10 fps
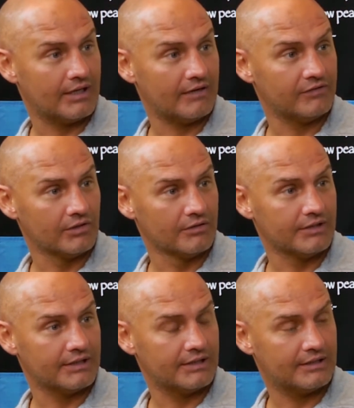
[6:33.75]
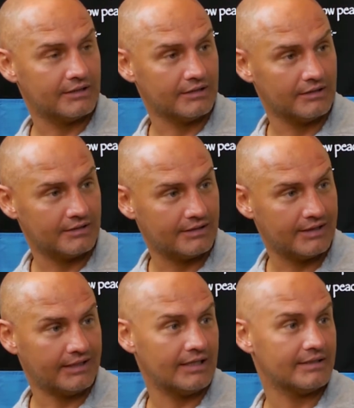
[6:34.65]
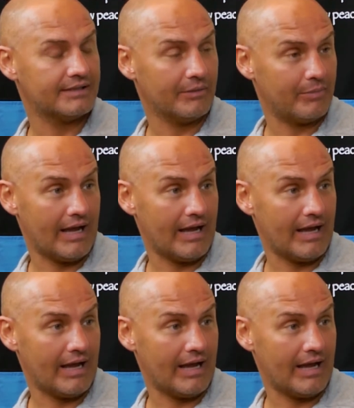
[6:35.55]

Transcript: that I've learned is to take that step